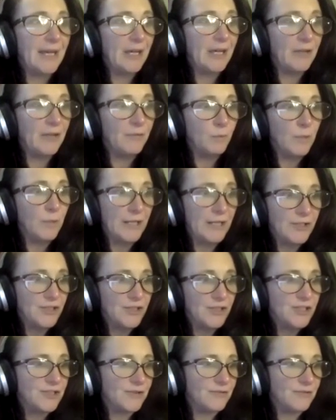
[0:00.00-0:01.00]
of
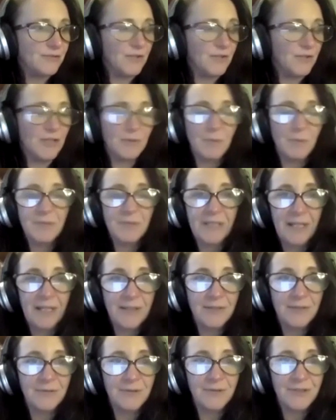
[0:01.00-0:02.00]
which the first one was
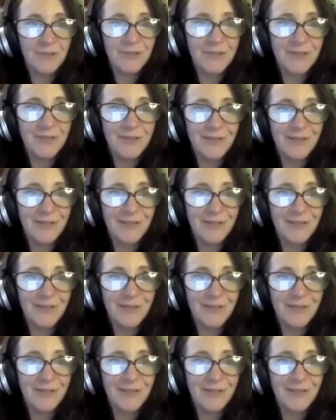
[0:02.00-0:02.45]
cancelled because the